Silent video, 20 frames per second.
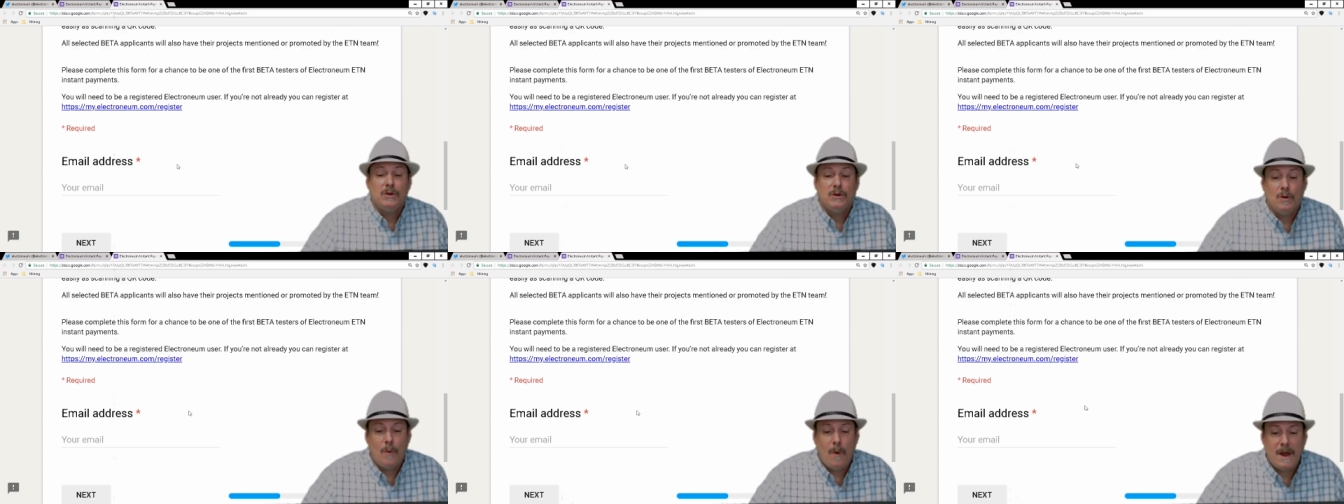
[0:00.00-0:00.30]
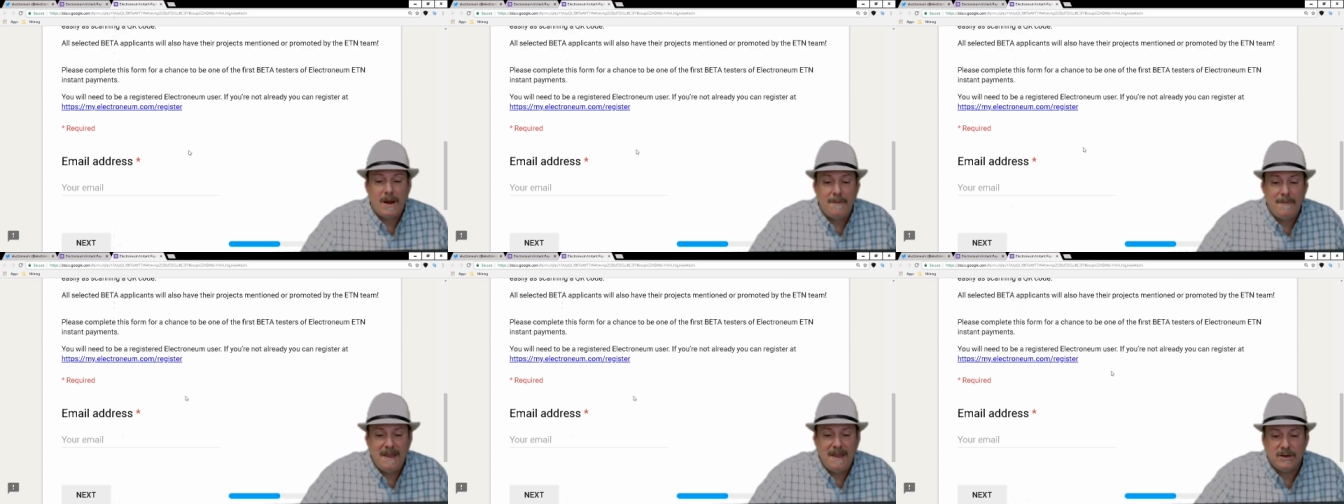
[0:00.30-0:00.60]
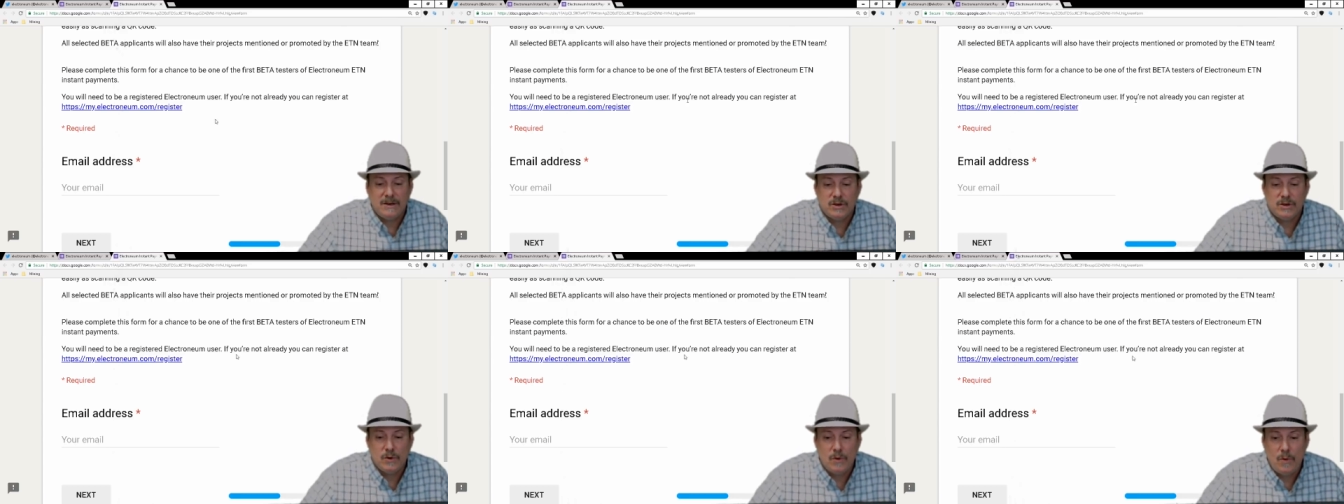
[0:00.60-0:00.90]
you want to
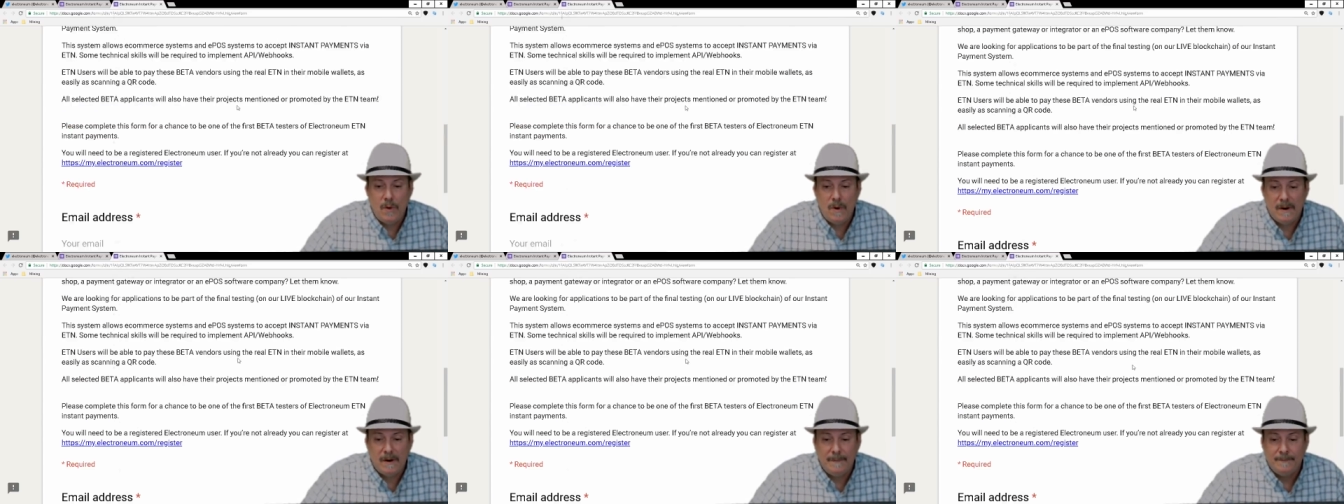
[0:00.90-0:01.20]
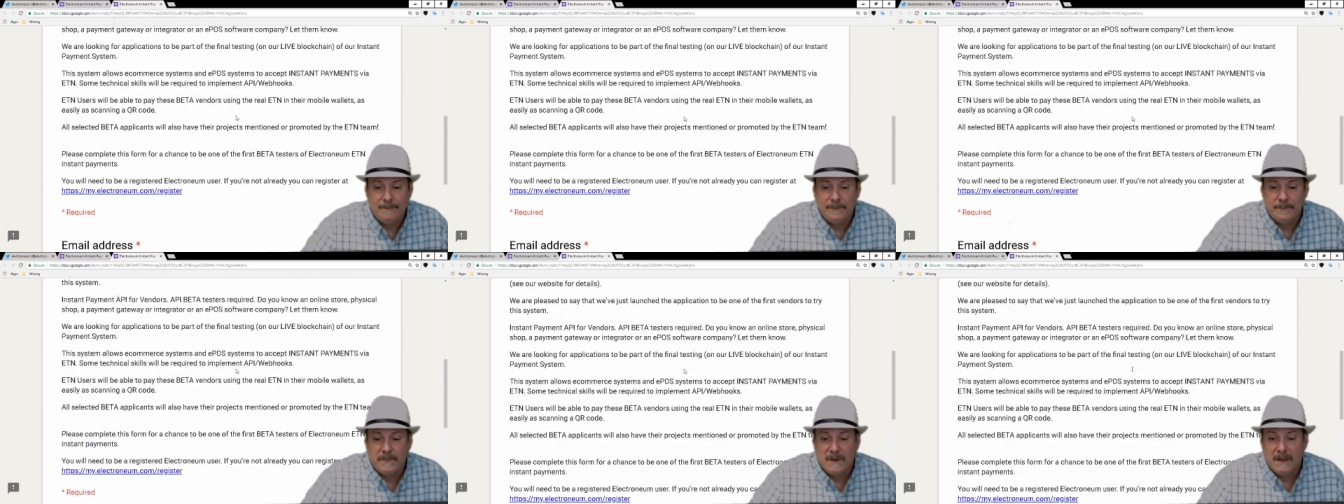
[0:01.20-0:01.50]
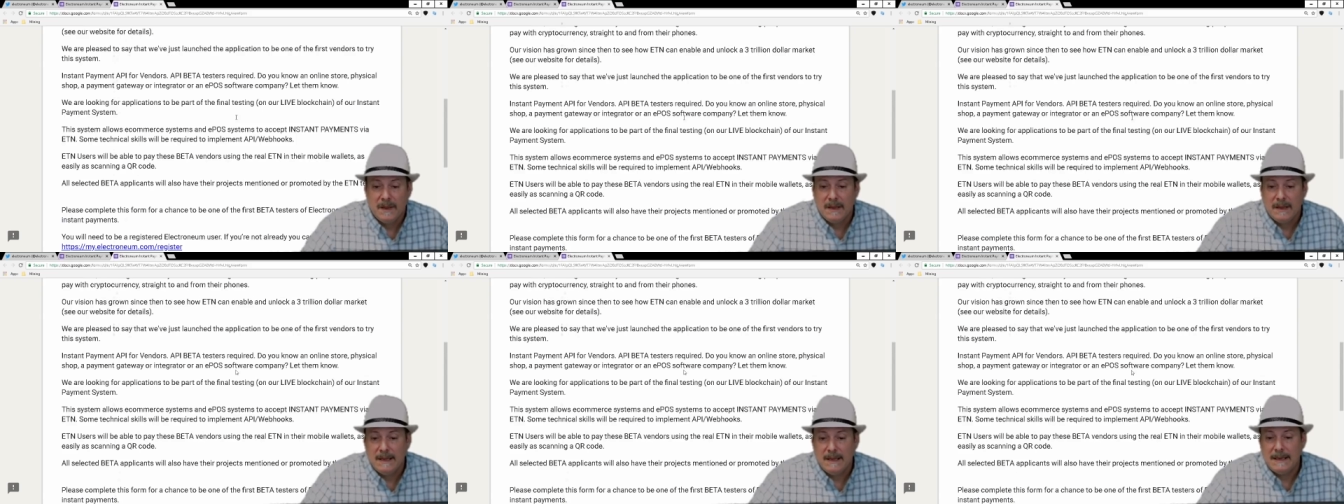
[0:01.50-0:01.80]
make sure
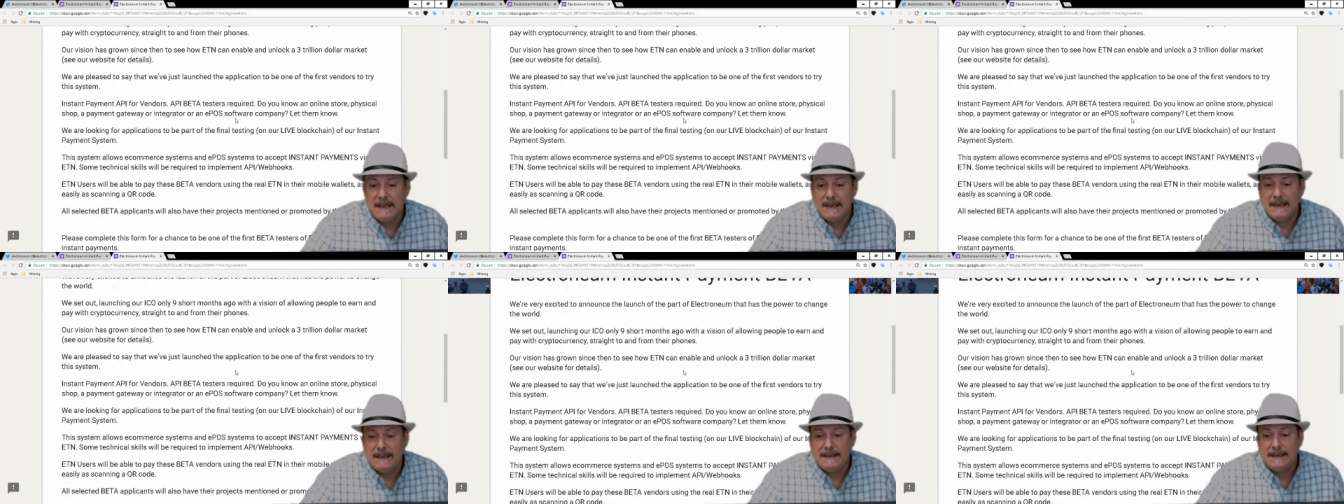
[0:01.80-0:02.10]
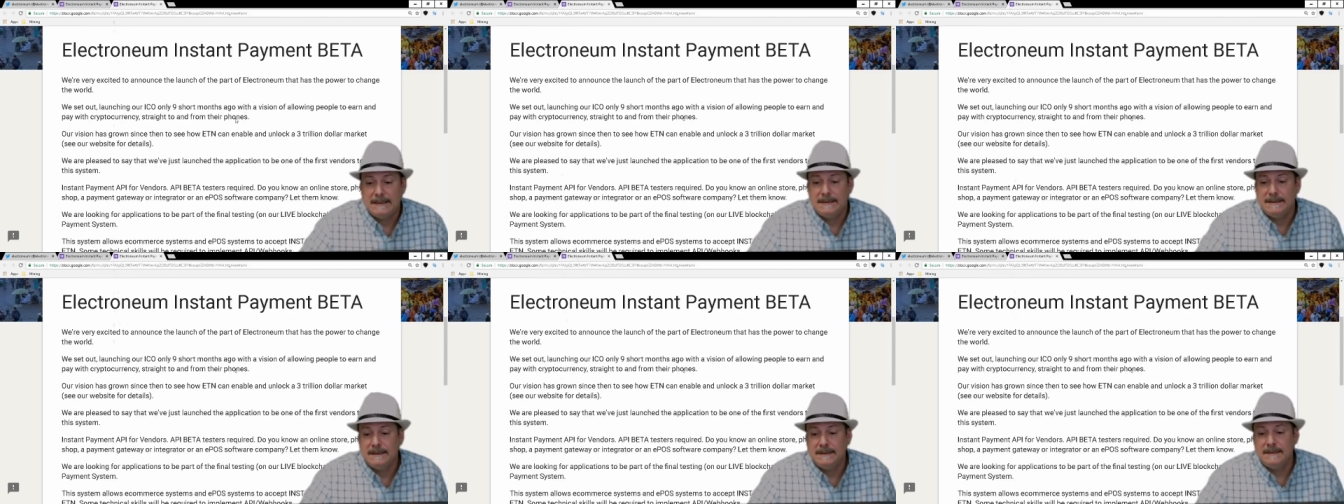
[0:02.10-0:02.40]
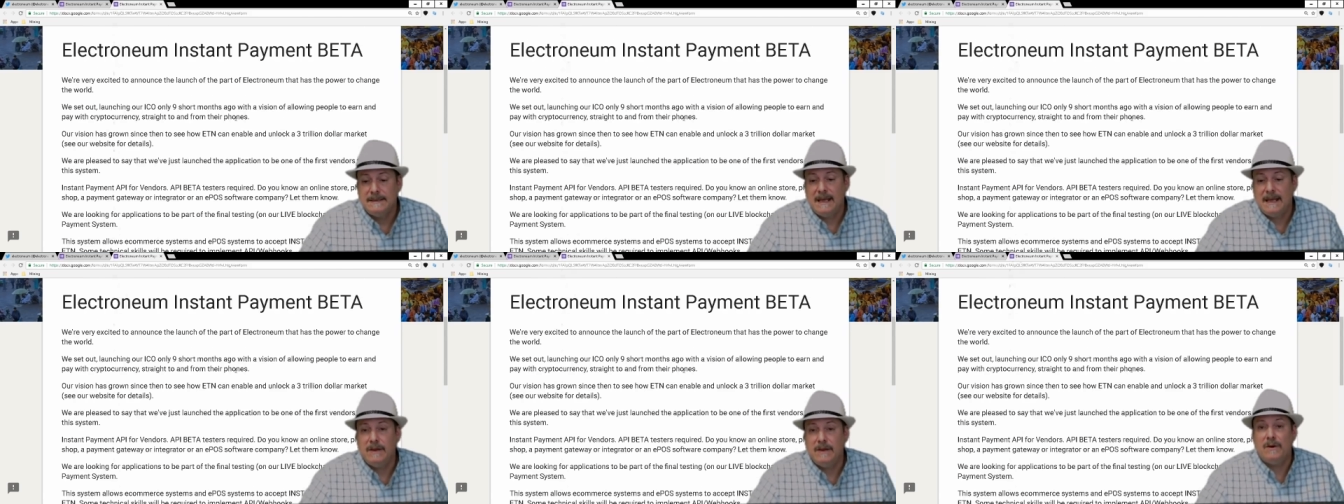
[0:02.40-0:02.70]
uh,
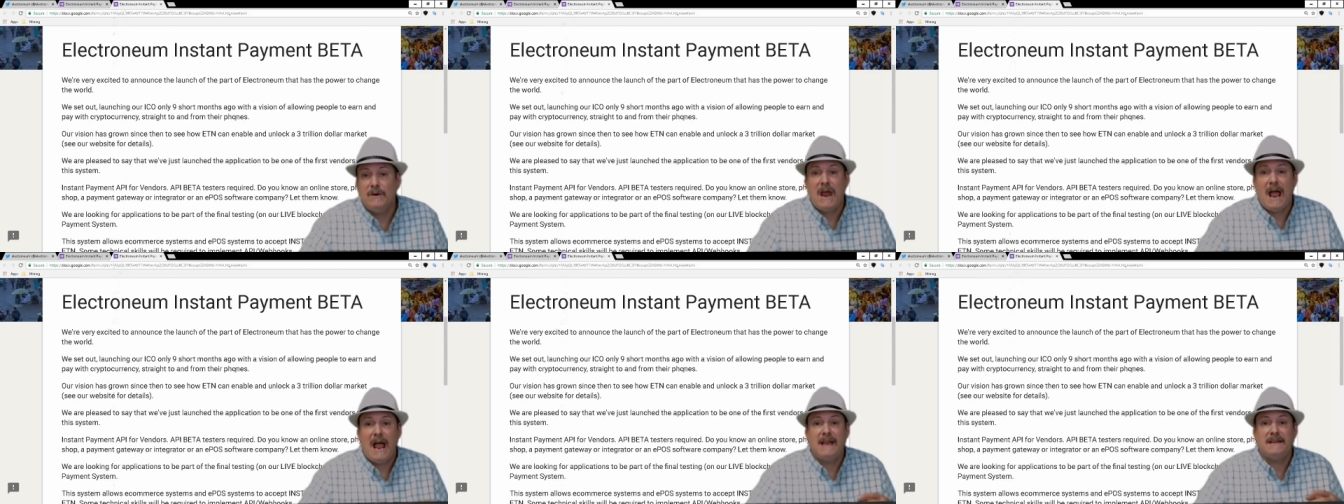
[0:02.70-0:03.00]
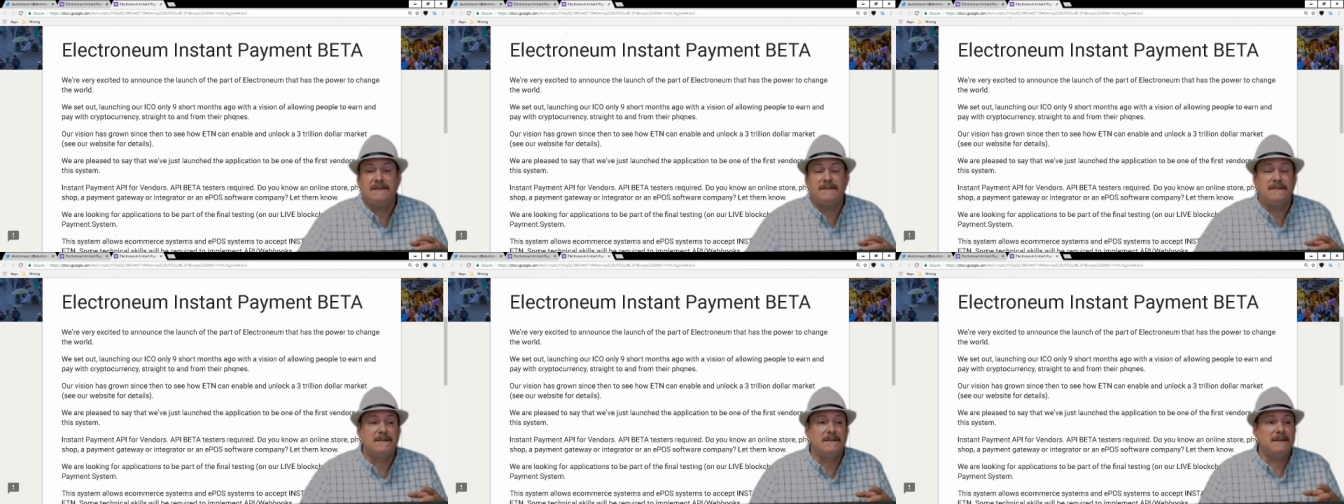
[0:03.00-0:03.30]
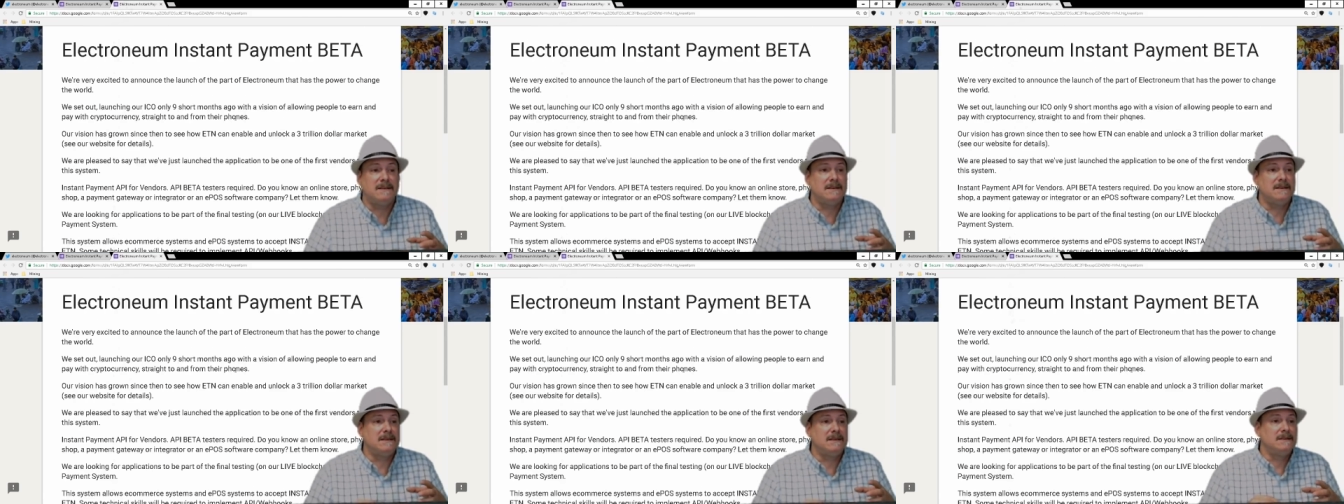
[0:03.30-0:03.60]
that you're not
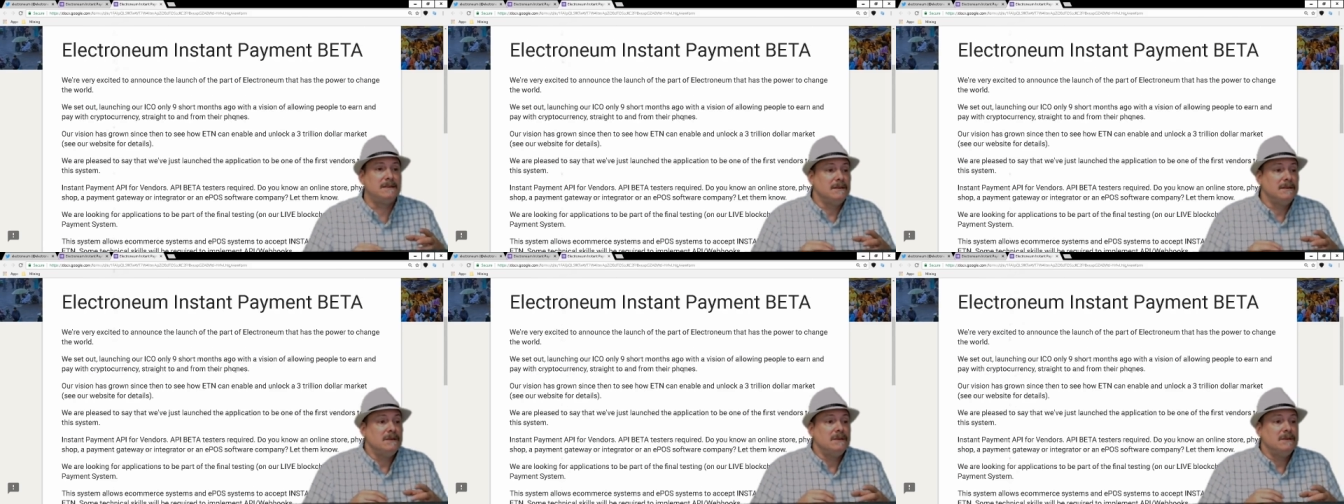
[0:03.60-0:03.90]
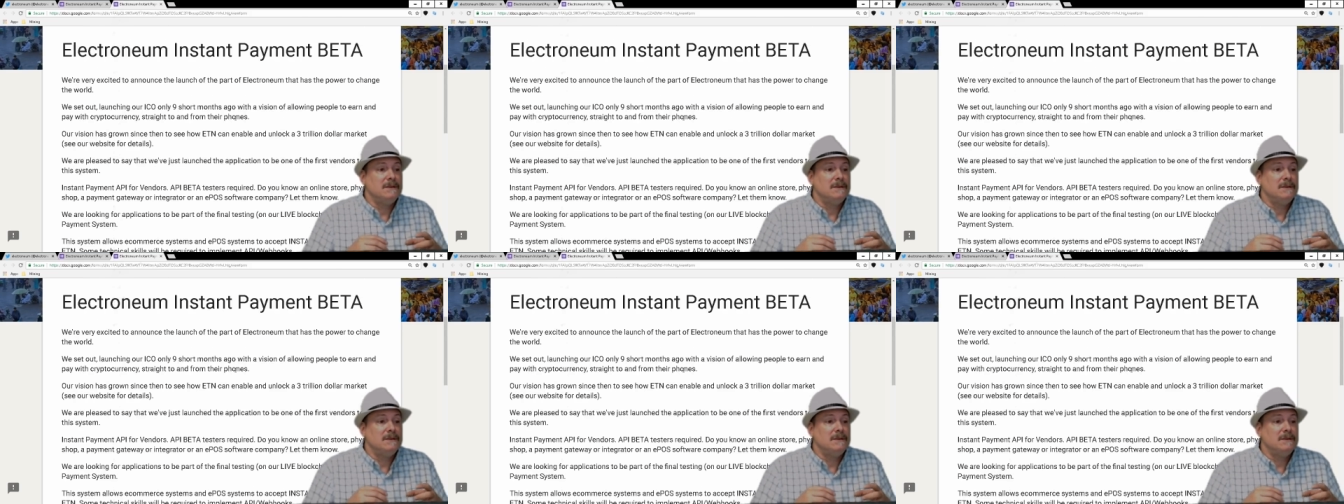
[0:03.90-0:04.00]
uh,